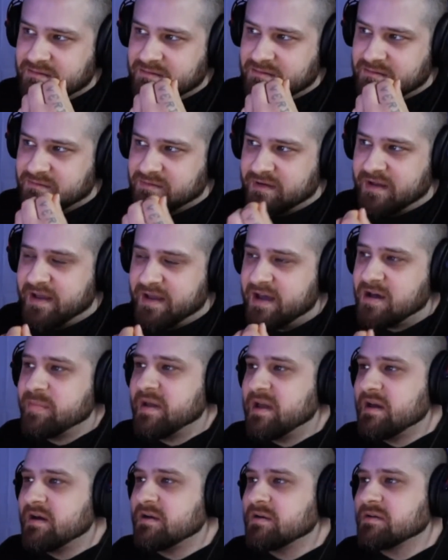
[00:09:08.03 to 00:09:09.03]
how
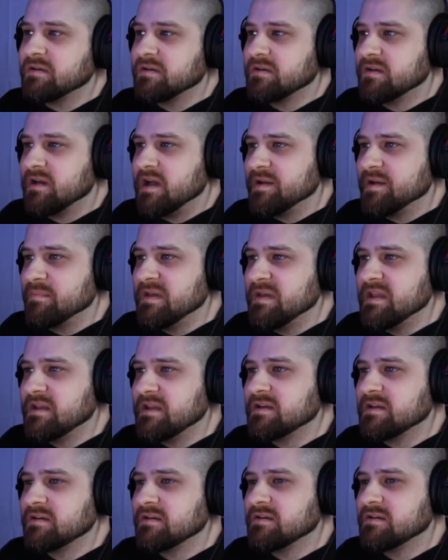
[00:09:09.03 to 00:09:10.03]
about I
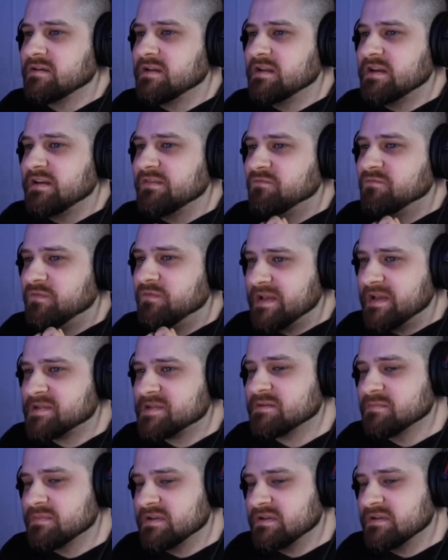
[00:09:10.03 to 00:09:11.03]
make an
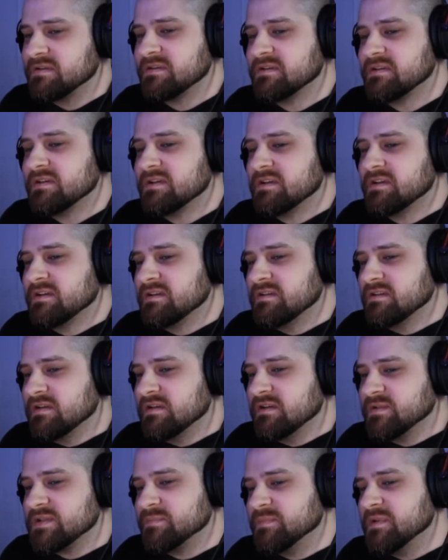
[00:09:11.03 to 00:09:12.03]
investment,
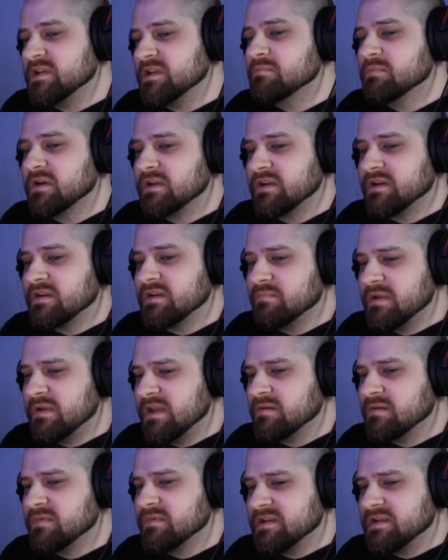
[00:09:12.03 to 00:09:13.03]
spend money to
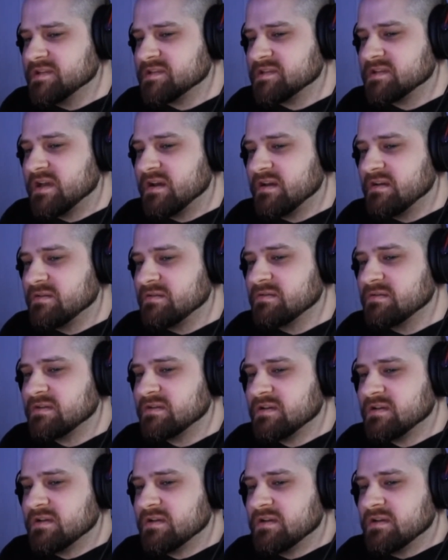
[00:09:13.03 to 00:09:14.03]
make money style,
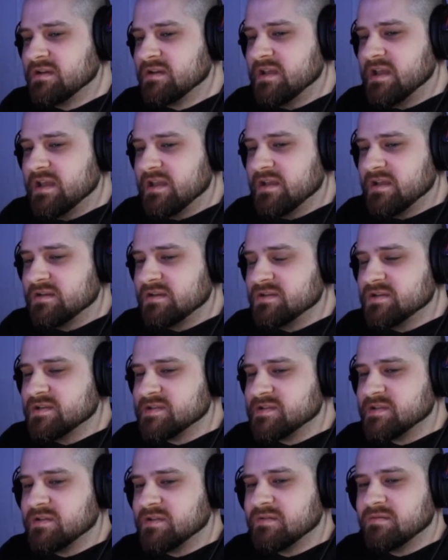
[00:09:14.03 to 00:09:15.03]
and
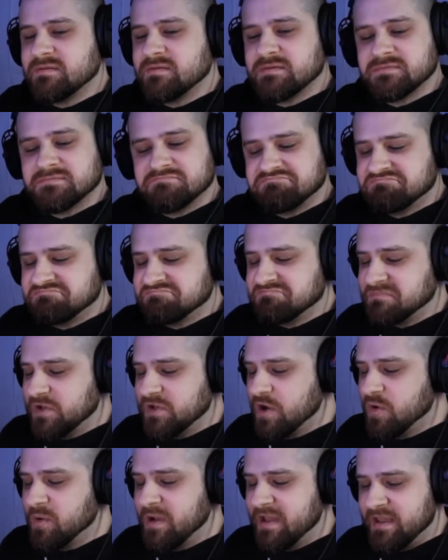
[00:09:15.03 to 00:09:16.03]
just
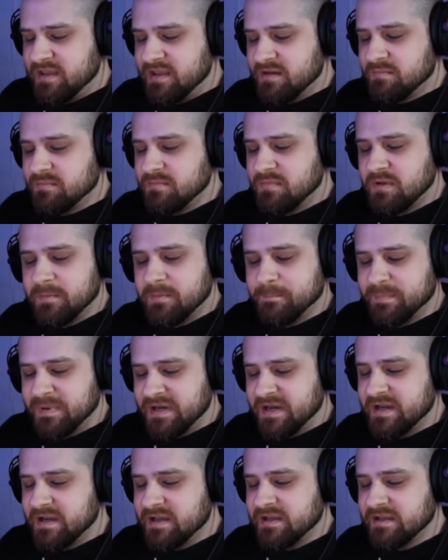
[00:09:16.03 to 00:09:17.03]
go ham,
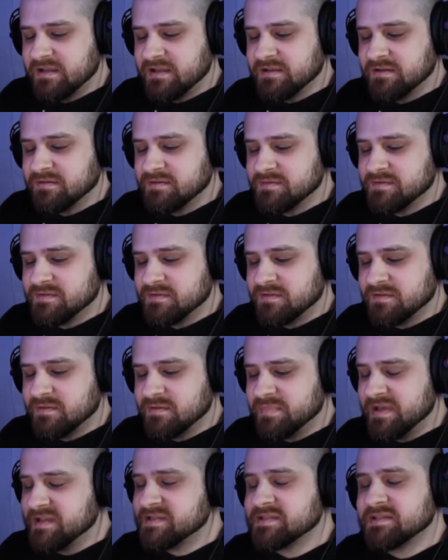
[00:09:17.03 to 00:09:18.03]
buy the
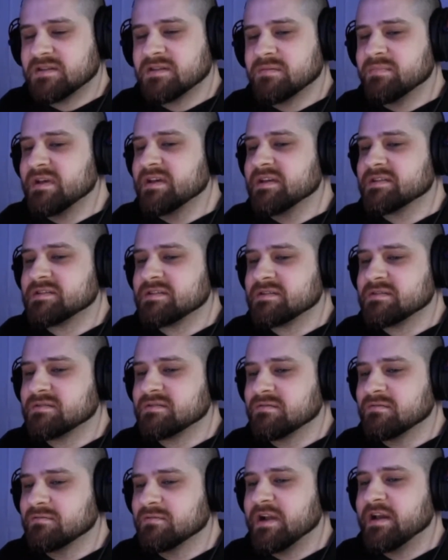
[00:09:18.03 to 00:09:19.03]
best of the best
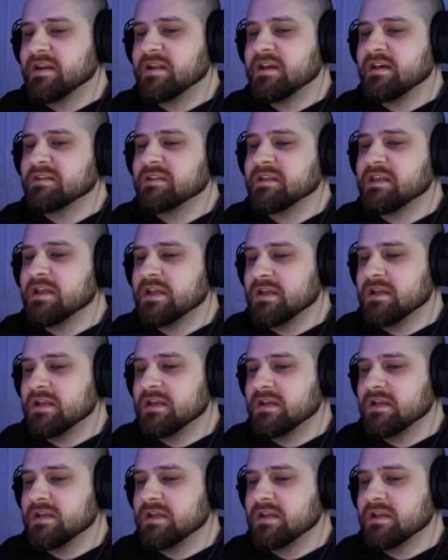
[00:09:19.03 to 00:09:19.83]
right out of the gate,